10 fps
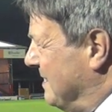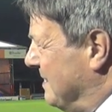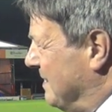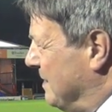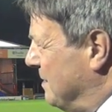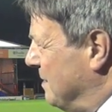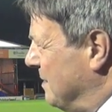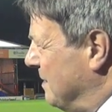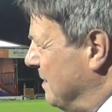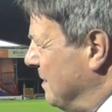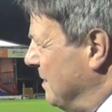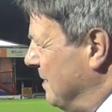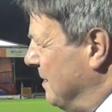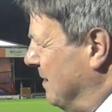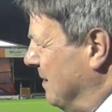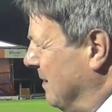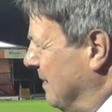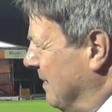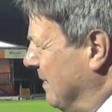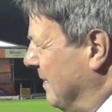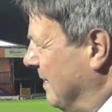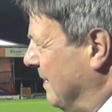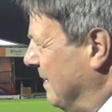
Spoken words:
(silent)